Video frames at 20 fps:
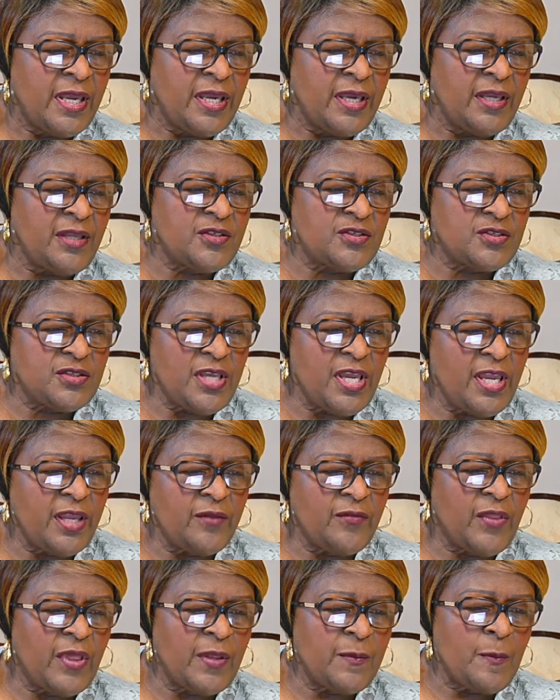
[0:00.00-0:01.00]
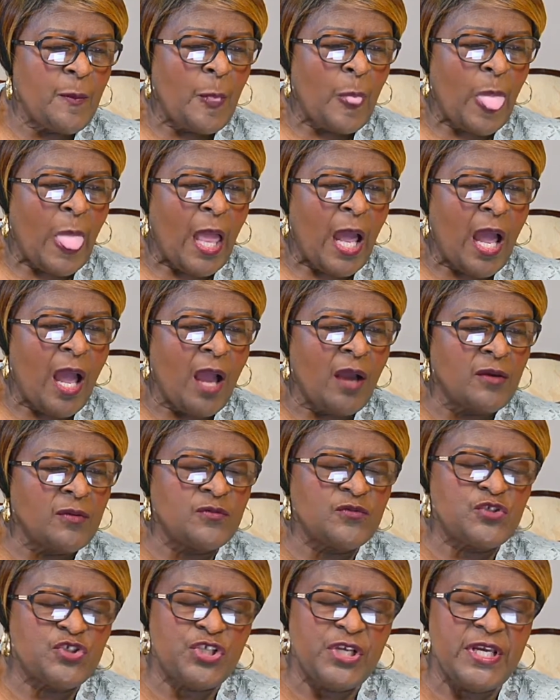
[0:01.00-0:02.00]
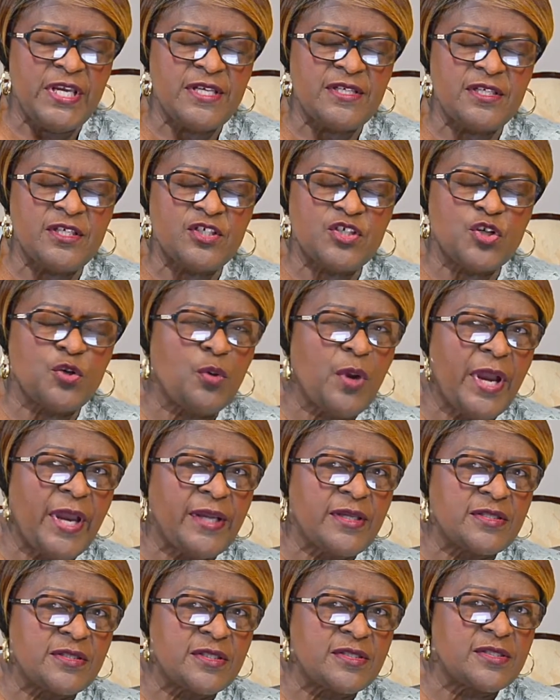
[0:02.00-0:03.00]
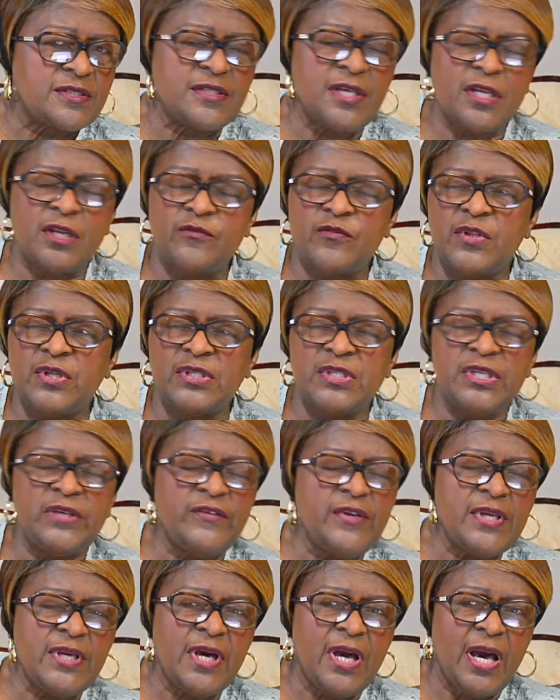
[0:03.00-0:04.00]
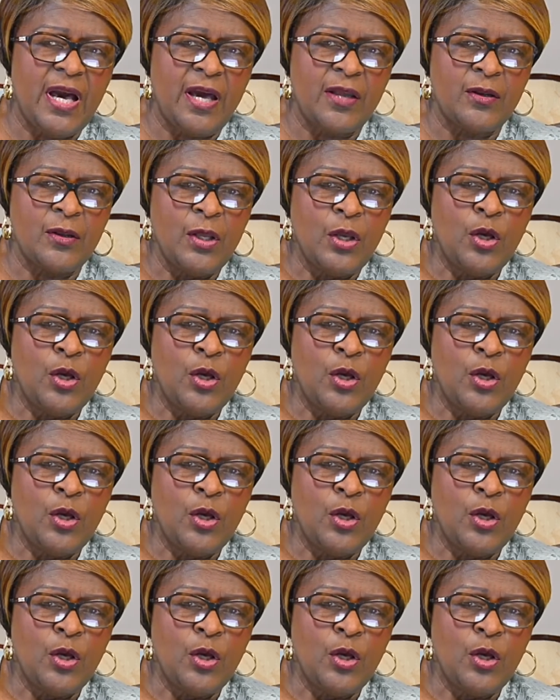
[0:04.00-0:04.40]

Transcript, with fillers: It's saying that Jesus Christ, the Son of the living God,